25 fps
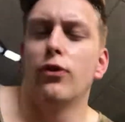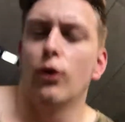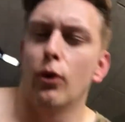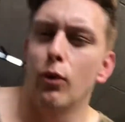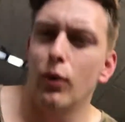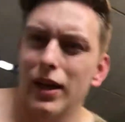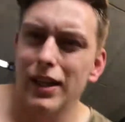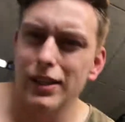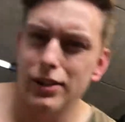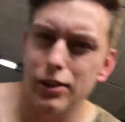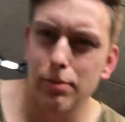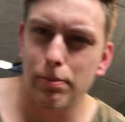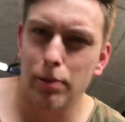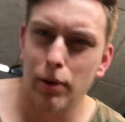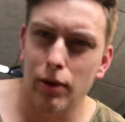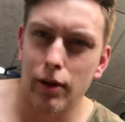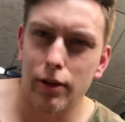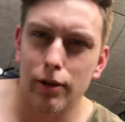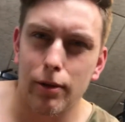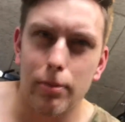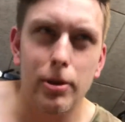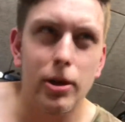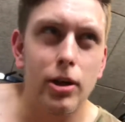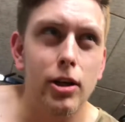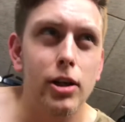for weight to put on
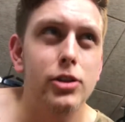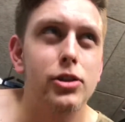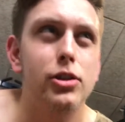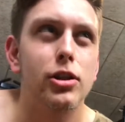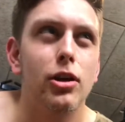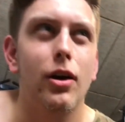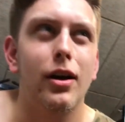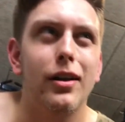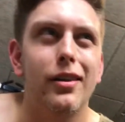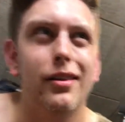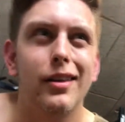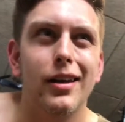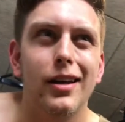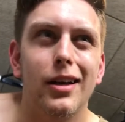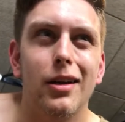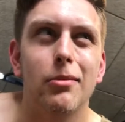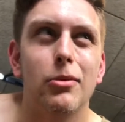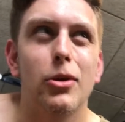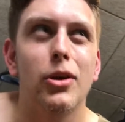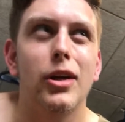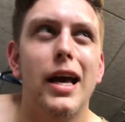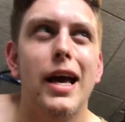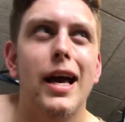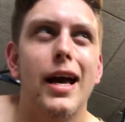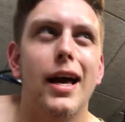the bar. So I think I'm
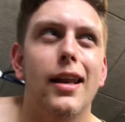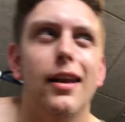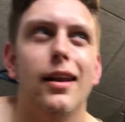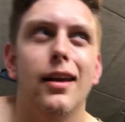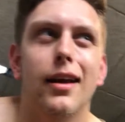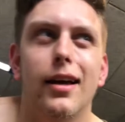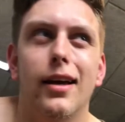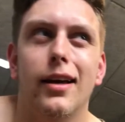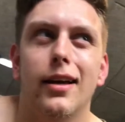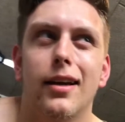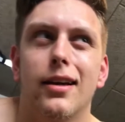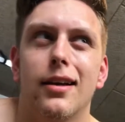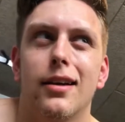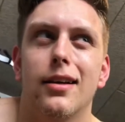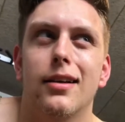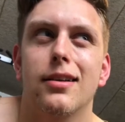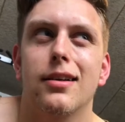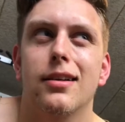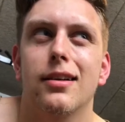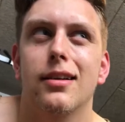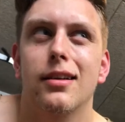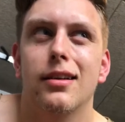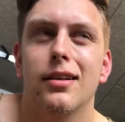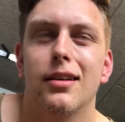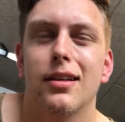gonna add maybe
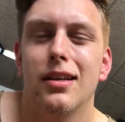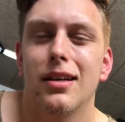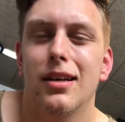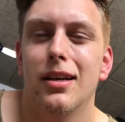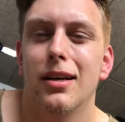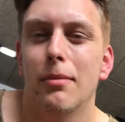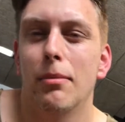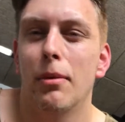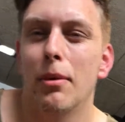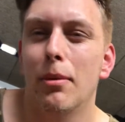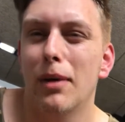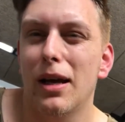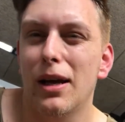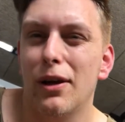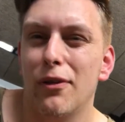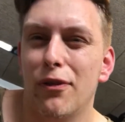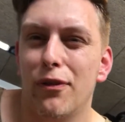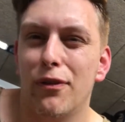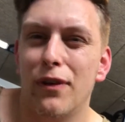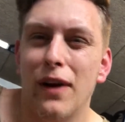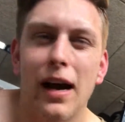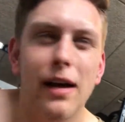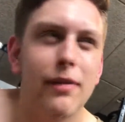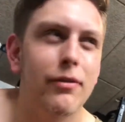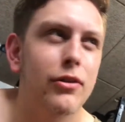like
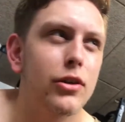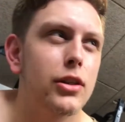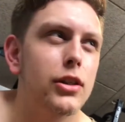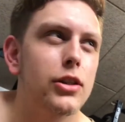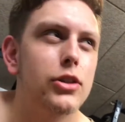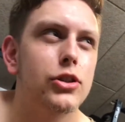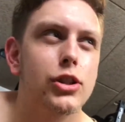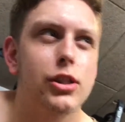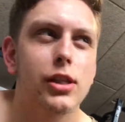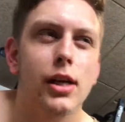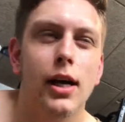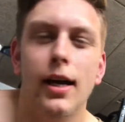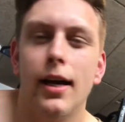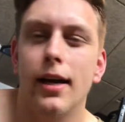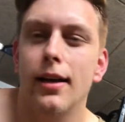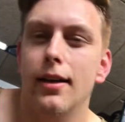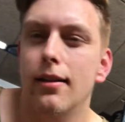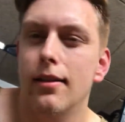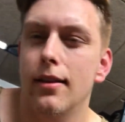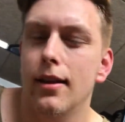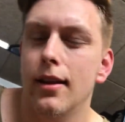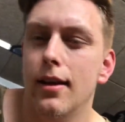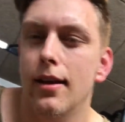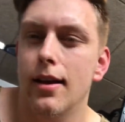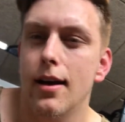5 on each side,
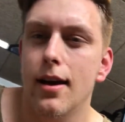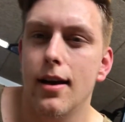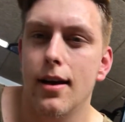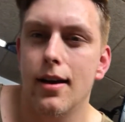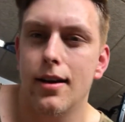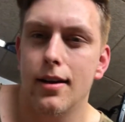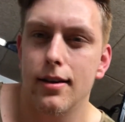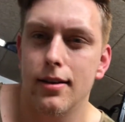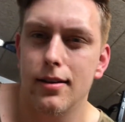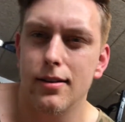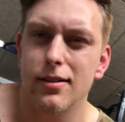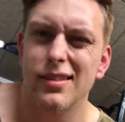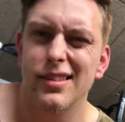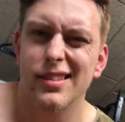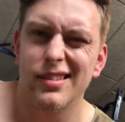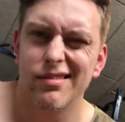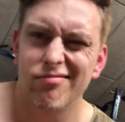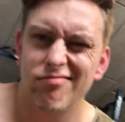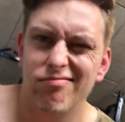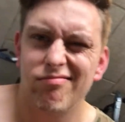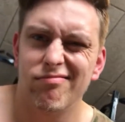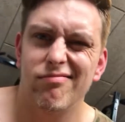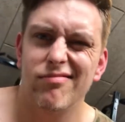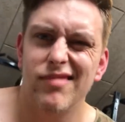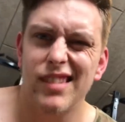and then
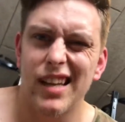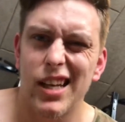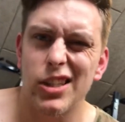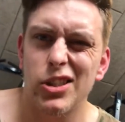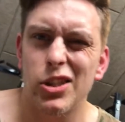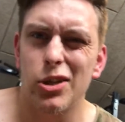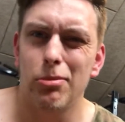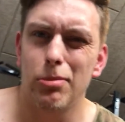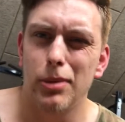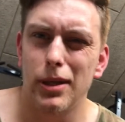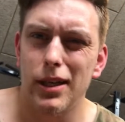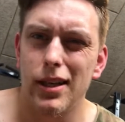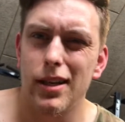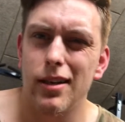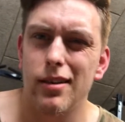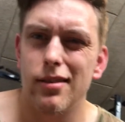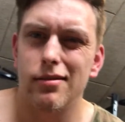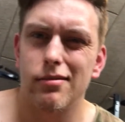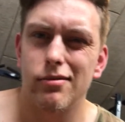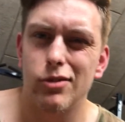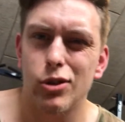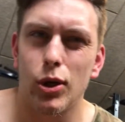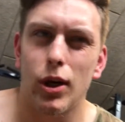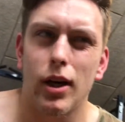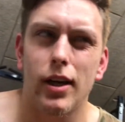that should be it.
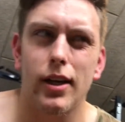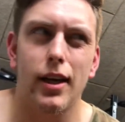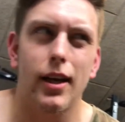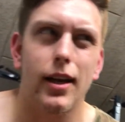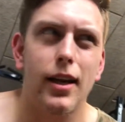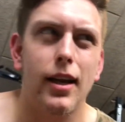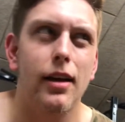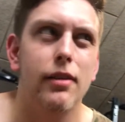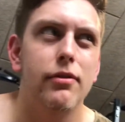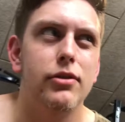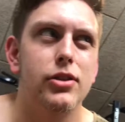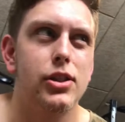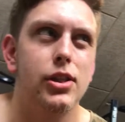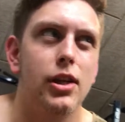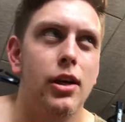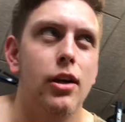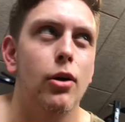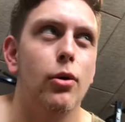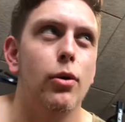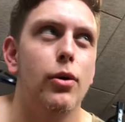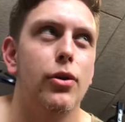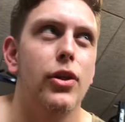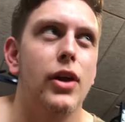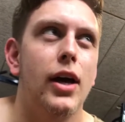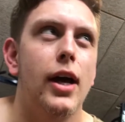Try to get a heavy
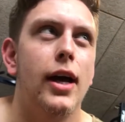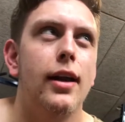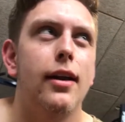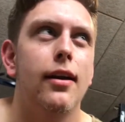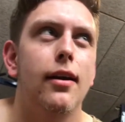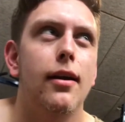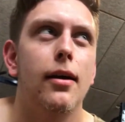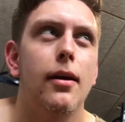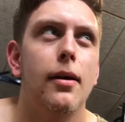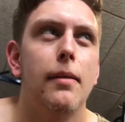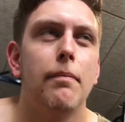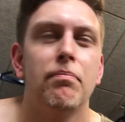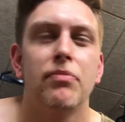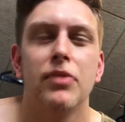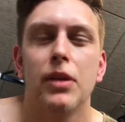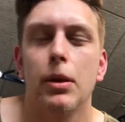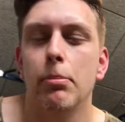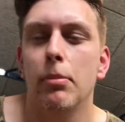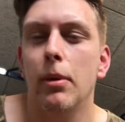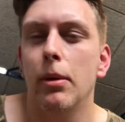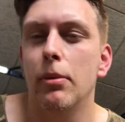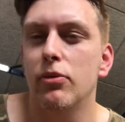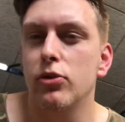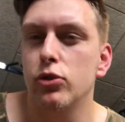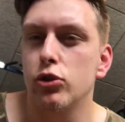single with that,
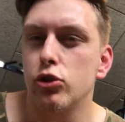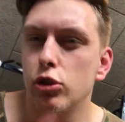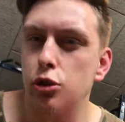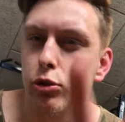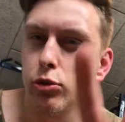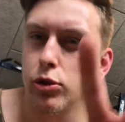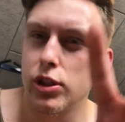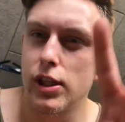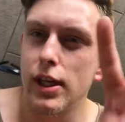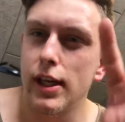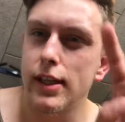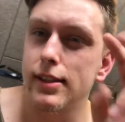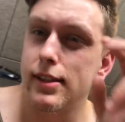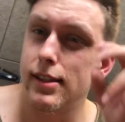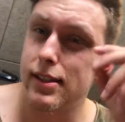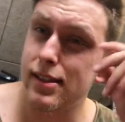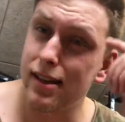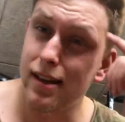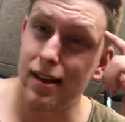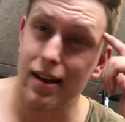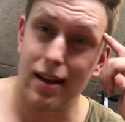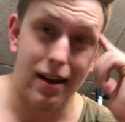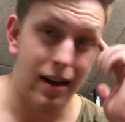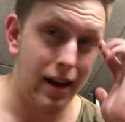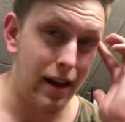maybe for 2 sets,
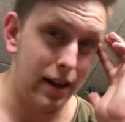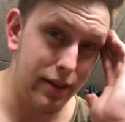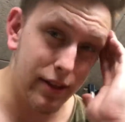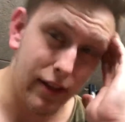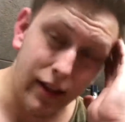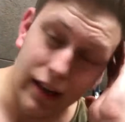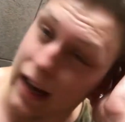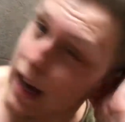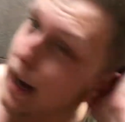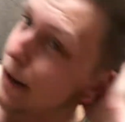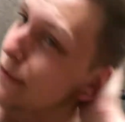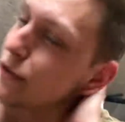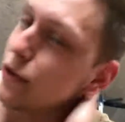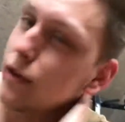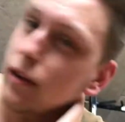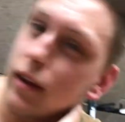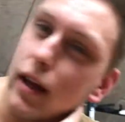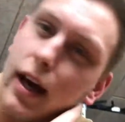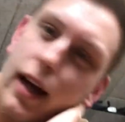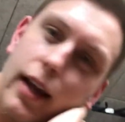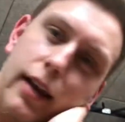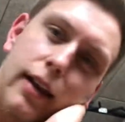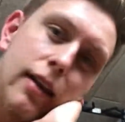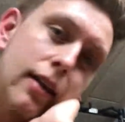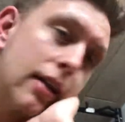and then after
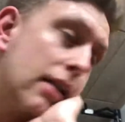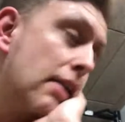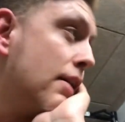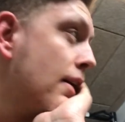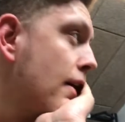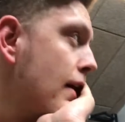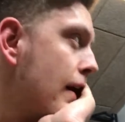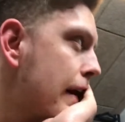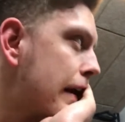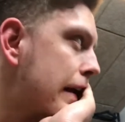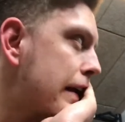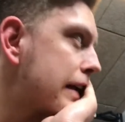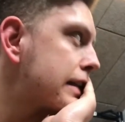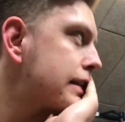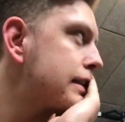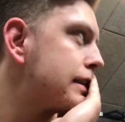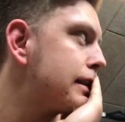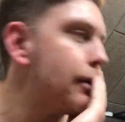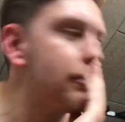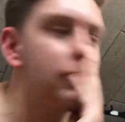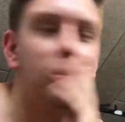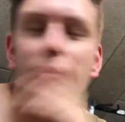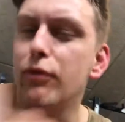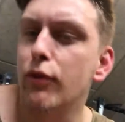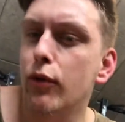that, like I
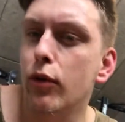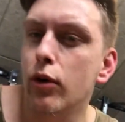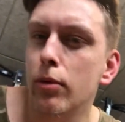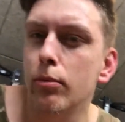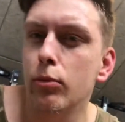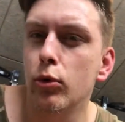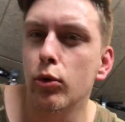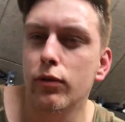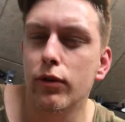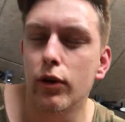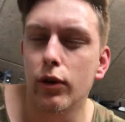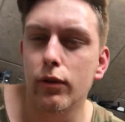said before, move